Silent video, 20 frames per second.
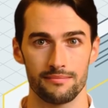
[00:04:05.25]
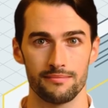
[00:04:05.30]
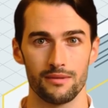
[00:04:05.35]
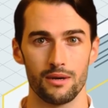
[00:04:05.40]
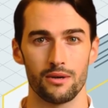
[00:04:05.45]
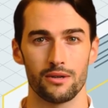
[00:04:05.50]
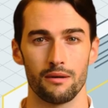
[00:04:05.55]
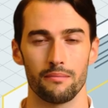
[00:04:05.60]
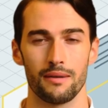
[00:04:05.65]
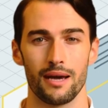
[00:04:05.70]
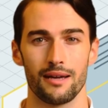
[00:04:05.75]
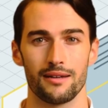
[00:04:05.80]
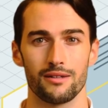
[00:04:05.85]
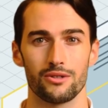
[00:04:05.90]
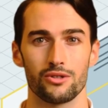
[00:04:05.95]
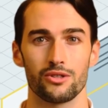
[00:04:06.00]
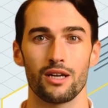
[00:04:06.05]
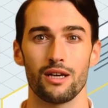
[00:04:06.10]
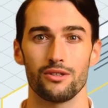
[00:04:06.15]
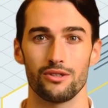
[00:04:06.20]
A command
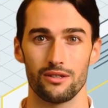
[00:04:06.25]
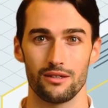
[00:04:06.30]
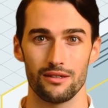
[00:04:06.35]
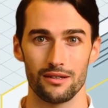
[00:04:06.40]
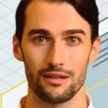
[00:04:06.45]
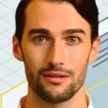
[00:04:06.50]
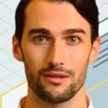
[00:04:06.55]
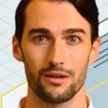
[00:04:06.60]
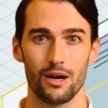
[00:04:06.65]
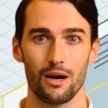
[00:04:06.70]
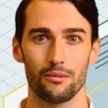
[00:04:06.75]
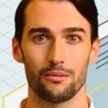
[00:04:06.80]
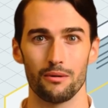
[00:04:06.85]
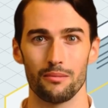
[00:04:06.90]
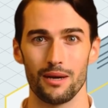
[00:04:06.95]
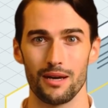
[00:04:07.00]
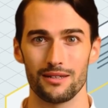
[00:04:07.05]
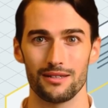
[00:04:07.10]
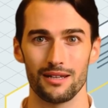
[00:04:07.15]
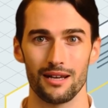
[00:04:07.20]
injection can
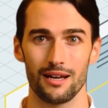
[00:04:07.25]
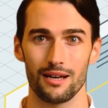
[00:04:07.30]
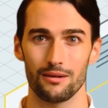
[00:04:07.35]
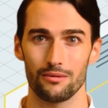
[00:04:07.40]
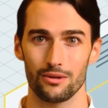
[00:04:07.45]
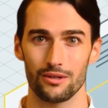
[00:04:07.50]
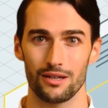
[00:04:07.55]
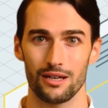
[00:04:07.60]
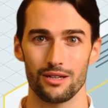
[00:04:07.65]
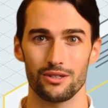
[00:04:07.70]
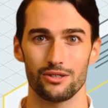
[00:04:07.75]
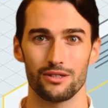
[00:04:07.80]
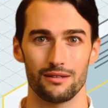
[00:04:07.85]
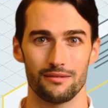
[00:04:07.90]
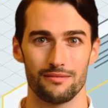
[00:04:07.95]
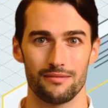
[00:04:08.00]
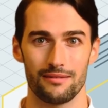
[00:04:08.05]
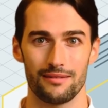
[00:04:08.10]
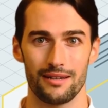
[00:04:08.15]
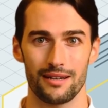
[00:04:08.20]
compromise that
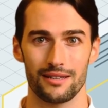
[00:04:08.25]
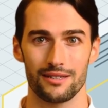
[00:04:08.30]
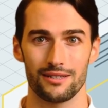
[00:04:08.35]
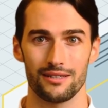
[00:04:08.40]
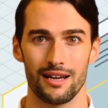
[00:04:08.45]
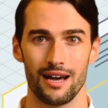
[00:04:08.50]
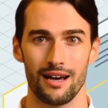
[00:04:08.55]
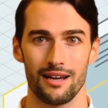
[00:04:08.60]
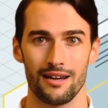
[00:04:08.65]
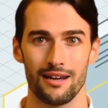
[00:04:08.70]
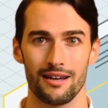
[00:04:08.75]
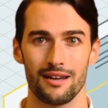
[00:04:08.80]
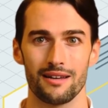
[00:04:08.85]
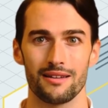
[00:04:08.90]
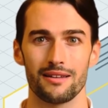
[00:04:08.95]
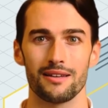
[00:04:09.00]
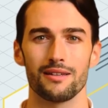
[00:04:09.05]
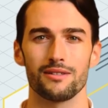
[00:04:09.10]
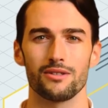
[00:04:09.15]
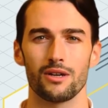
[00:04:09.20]
application, its data,
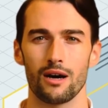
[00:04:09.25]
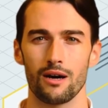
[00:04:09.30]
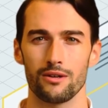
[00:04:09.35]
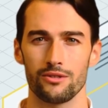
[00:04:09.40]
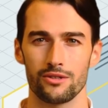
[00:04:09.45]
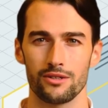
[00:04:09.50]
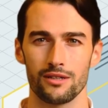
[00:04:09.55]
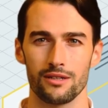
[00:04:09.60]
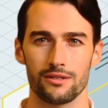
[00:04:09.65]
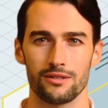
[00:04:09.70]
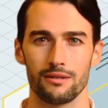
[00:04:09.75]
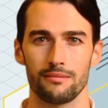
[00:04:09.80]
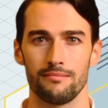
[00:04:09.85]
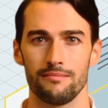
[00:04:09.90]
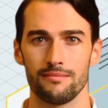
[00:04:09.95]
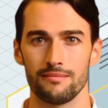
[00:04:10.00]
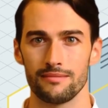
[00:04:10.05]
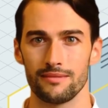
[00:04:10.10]
and the entire system,